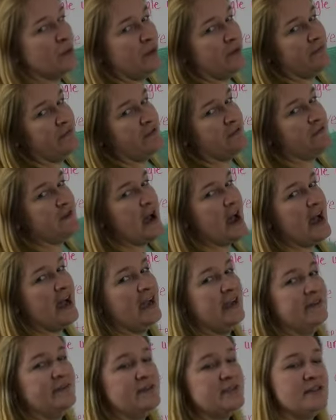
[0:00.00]
of the
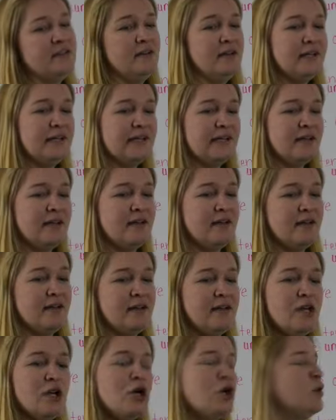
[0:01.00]
5s.
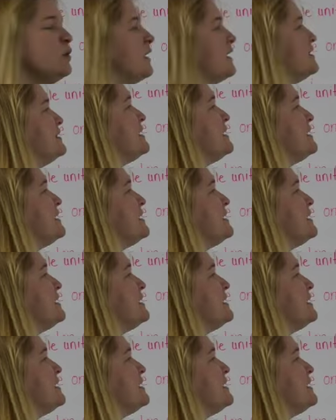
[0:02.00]
Who can